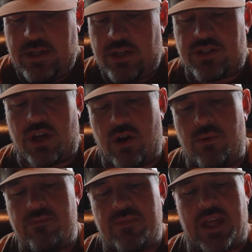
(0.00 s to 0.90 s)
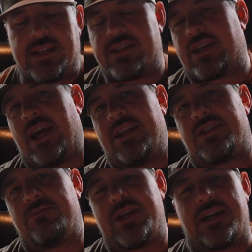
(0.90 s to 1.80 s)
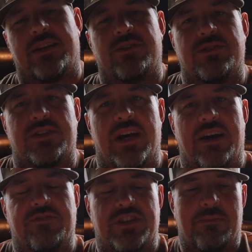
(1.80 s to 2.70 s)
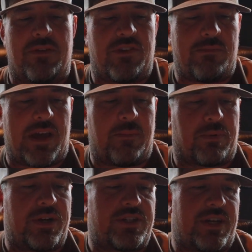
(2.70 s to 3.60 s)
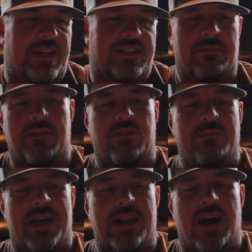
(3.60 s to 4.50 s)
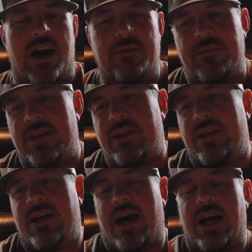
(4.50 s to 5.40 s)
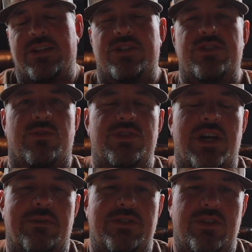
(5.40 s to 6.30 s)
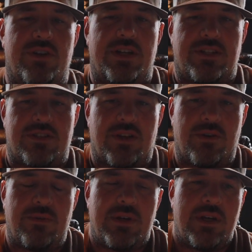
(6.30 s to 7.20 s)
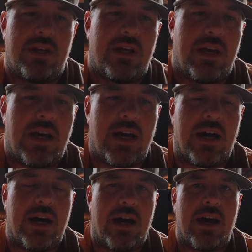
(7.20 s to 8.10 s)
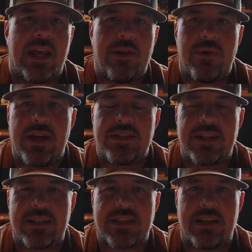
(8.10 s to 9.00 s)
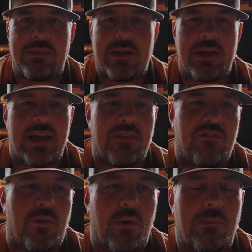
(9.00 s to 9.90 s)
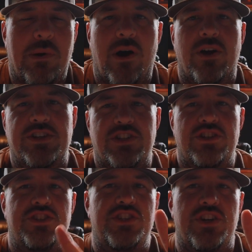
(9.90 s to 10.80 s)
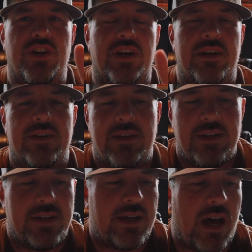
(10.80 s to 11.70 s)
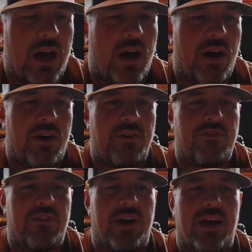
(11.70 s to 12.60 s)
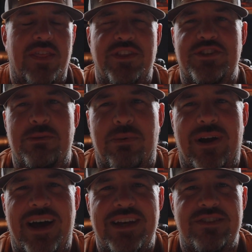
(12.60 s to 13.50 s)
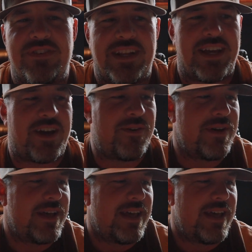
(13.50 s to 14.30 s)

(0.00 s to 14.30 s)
So that's kind of some technical stuff. Some of you may appreciate, some of you may not. I just told you I would do it. So anyways, that's going to be it for part 2 of the surprise video.